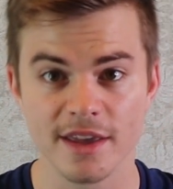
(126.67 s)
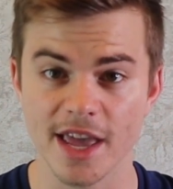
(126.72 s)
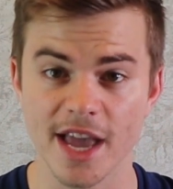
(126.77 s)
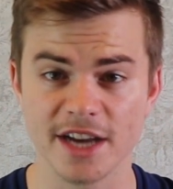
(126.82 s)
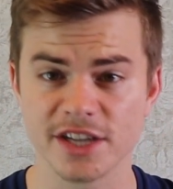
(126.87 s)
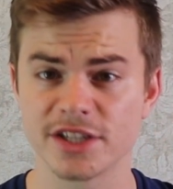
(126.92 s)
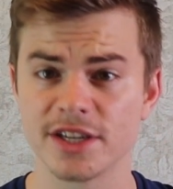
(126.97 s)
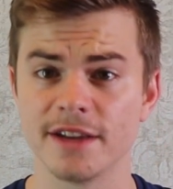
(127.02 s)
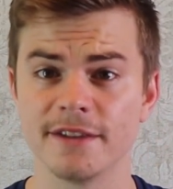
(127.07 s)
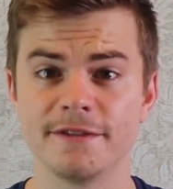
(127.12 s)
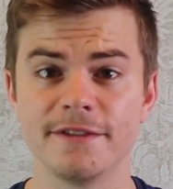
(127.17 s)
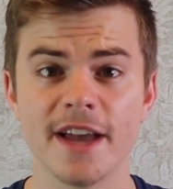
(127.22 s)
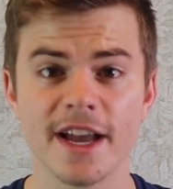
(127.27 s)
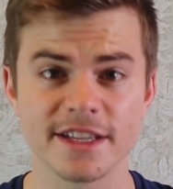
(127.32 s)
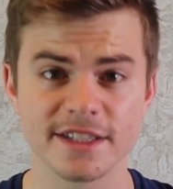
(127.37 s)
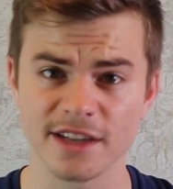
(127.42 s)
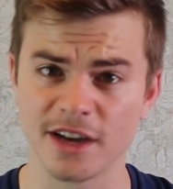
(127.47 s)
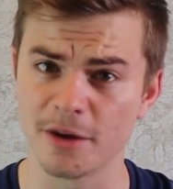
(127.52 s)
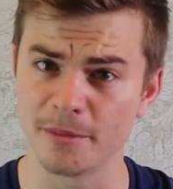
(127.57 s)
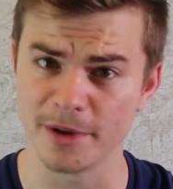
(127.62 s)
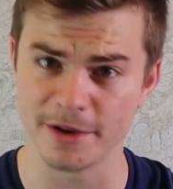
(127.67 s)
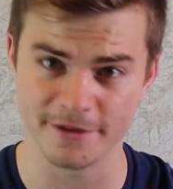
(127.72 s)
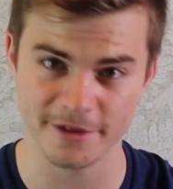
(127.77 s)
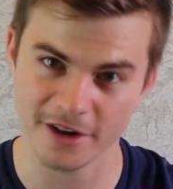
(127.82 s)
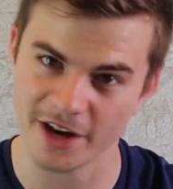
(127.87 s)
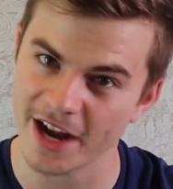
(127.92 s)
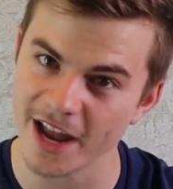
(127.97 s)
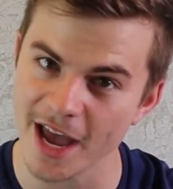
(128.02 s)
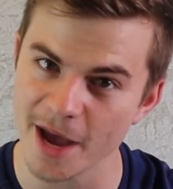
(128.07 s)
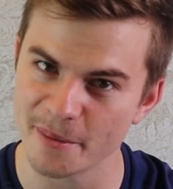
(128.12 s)
Actually in fact I'll be
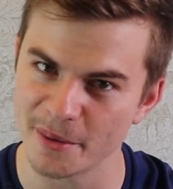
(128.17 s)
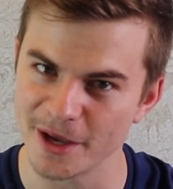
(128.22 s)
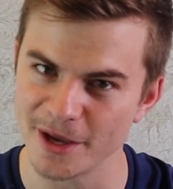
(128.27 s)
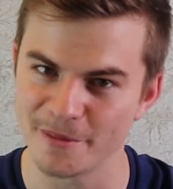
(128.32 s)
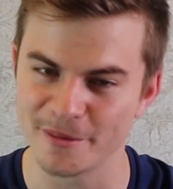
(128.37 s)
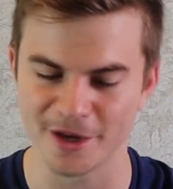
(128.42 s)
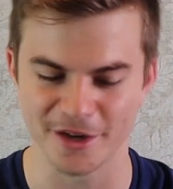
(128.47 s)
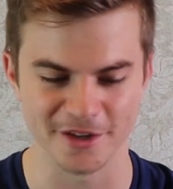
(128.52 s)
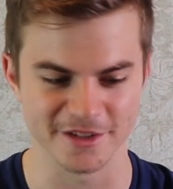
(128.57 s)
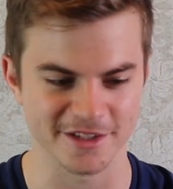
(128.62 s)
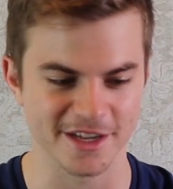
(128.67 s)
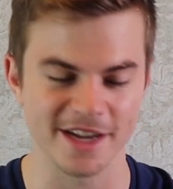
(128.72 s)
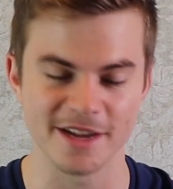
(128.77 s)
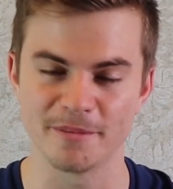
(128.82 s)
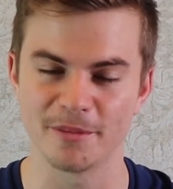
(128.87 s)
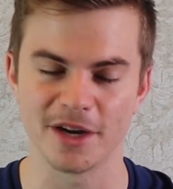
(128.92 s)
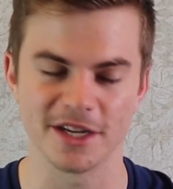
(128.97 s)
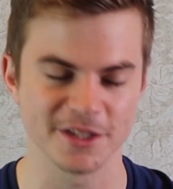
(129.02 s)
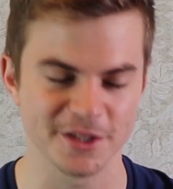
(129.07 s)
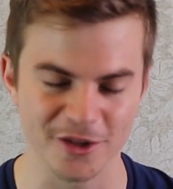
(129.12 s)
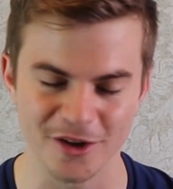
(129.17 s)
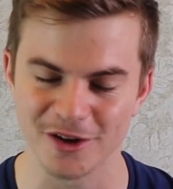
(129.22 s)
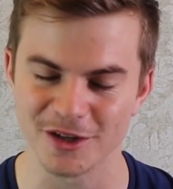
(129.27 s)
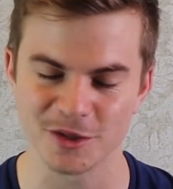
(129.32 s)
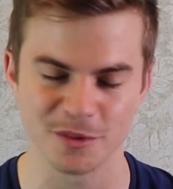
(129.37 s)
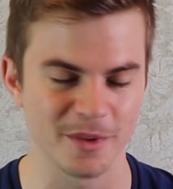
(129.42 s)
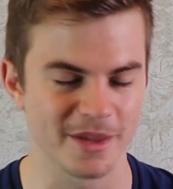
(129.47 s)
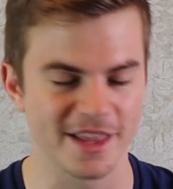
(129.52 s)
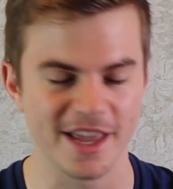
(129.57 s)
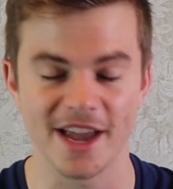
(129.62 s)
very happy because I can buy
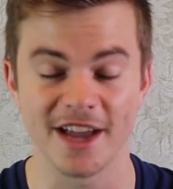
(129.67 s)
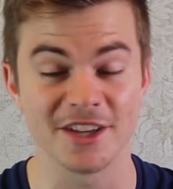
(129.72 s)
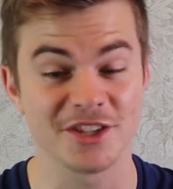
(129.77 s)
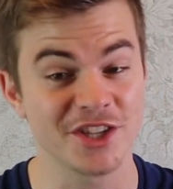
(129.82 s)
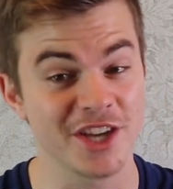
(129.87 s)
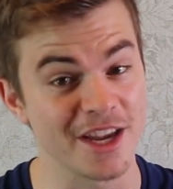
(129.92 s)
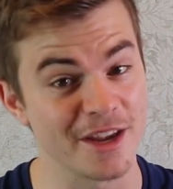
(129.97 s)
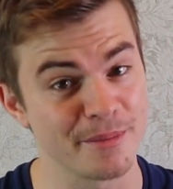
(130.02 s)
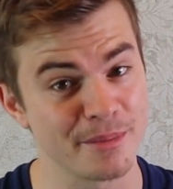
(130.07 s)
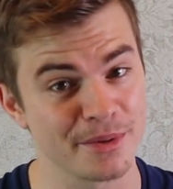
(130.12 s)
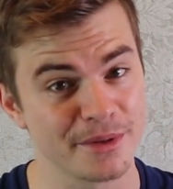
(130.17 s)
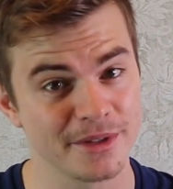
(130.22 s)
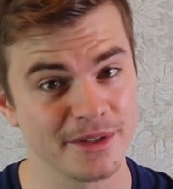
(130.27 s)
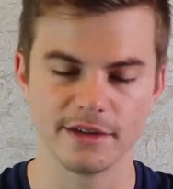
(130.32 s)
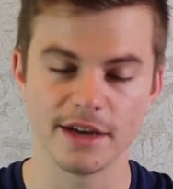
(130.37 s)
stocks when they are cheap.